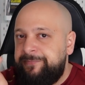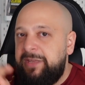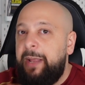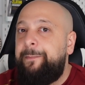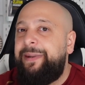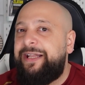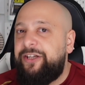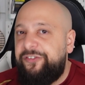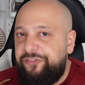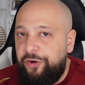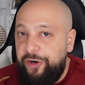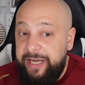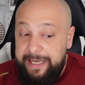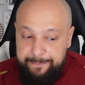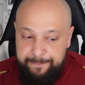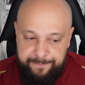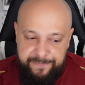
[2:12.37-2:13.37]
Better for
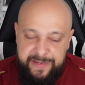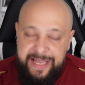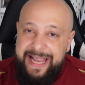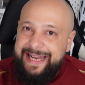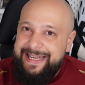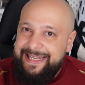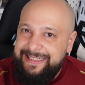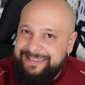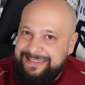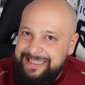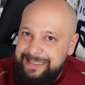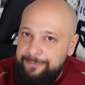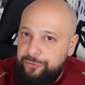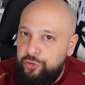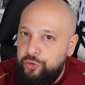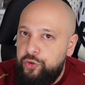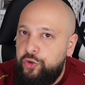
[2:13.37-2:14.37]
him and his
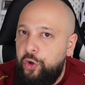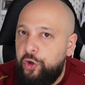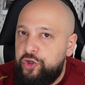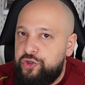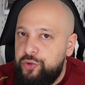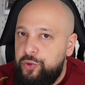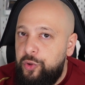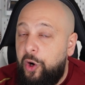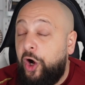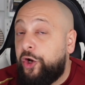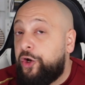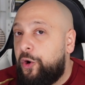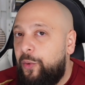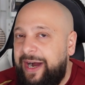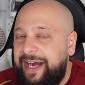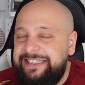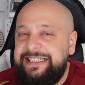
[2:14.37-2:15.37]
team to go through.
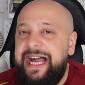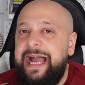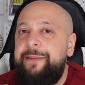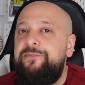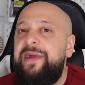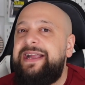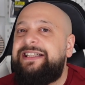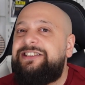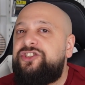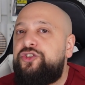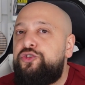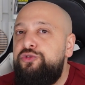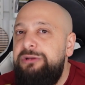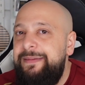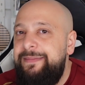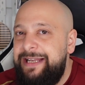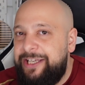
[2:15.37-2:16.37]
Otherwise, I'm
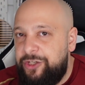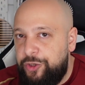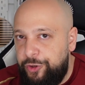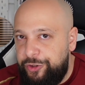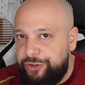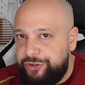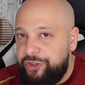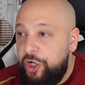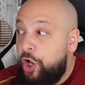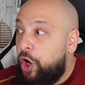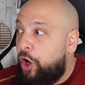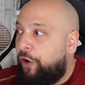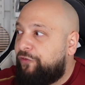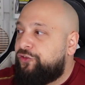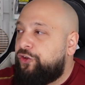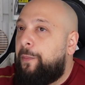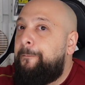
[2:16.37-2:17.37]
extremely curious
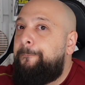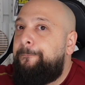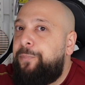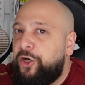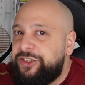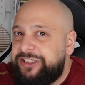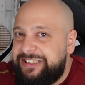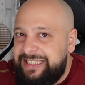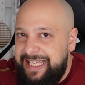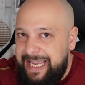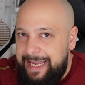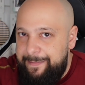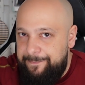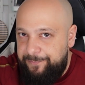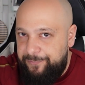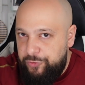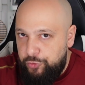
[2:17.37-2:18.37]
of the
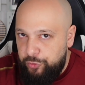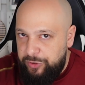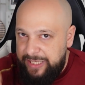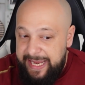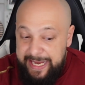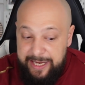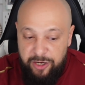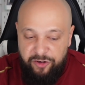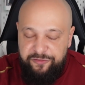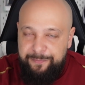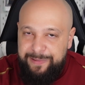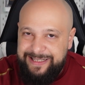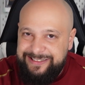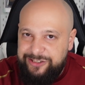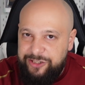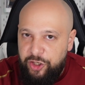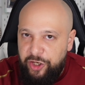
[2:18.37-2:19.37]
post-game today of
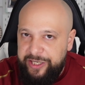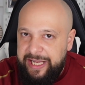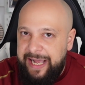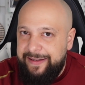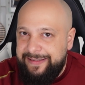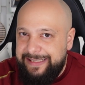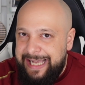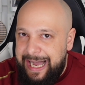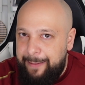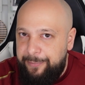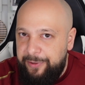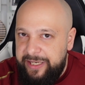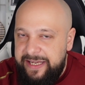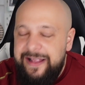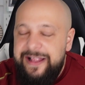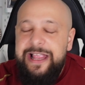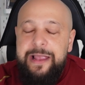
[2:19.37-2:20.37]

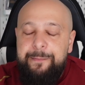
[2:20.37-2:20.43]
Barcelona-Napoli.